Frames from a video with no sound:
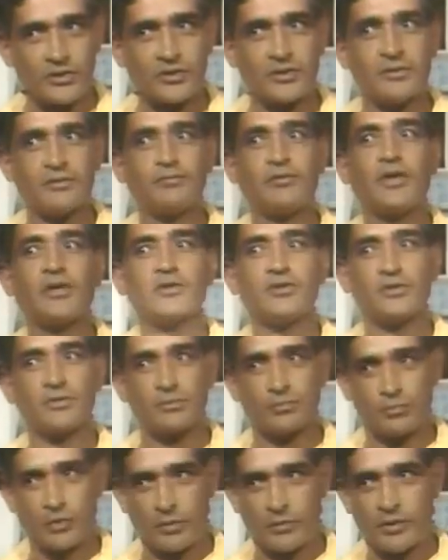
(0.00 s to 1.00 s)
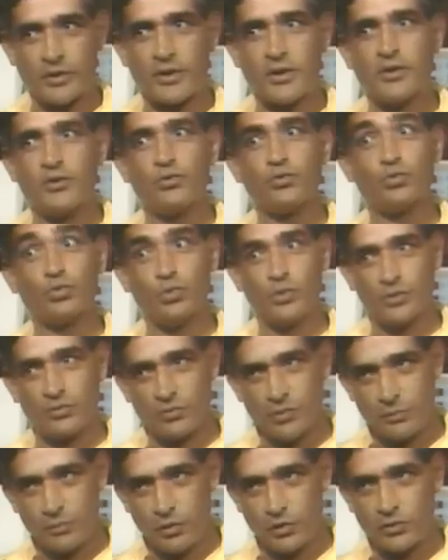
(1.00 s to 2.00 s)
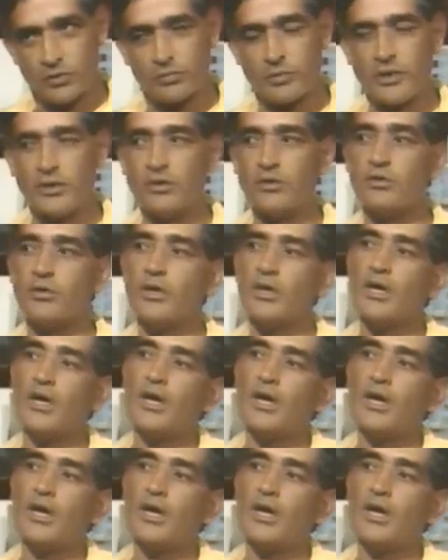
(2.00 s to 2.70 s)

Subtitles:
In fact, it's probably gone to 2 and 3 pounds by now.